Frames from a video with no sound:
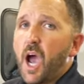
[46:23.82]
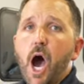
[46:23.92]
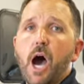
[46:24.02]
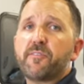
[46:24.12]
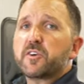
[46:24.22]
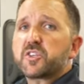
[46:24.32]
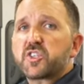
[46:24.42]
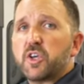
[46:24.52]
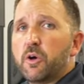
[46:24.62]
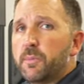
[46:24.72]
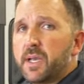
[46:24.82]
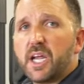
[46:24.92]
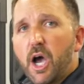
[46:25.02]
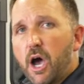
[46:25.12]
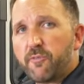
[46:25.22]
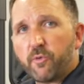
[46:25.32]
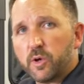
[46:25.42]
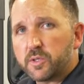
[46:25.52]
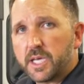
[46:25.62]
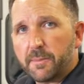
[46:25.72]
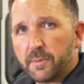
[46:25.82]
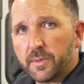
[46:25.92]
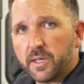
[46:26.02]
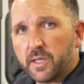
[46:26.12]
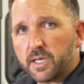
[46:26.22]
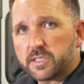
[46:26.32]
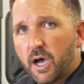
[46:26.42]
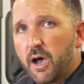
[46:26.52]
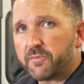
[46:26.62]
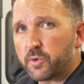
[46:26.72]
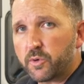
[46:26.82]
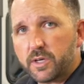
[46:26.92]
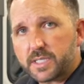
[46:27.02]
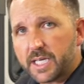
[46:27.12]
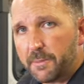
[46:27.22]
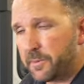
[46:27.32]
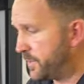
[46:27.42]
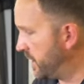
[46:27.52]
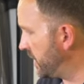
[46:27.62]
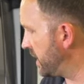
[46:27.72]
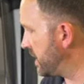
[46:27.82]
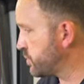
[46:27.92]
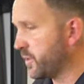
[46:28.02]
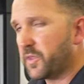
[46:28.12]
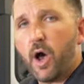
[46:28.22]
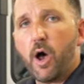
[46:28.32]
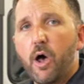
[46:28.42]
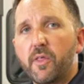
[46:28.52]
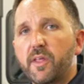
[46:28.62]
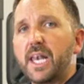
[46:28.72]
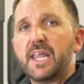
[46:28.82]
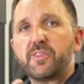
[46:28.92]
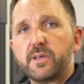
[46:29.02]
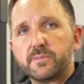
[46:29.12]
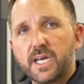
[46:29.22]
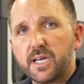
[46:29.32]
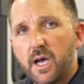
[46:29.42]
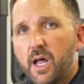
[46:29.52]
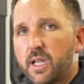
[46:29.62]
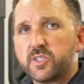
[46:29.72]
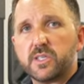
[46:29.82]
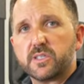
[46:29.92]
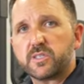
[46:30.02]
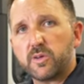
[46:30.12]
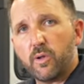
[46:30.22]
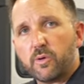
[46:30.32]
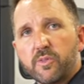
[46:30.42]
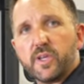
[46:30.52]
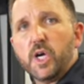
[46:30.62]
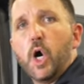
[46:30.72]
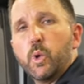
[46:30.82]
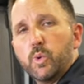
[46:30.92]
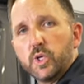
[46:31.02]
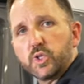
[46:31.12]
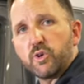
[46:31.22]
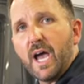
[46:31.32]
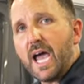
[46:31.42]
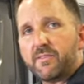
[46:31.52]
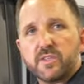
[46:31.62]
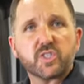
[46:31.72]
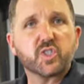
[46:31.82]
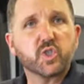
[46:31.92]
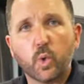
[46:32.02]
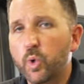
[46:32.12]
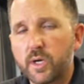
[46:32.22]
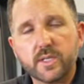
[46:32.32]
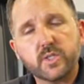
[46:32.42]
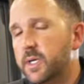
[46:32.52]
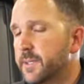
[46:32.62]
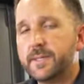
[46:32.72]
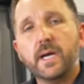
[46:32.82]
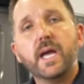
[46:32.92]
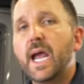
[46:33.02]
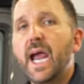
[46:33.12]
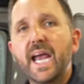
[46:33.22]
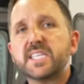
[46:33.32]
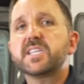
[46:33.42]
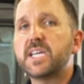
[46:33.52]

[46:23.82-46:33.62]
offers so many off-road capabilities, off-the-grid capabilities with all the lithium technology, the solar, the all-wheel drive, the storage. It's a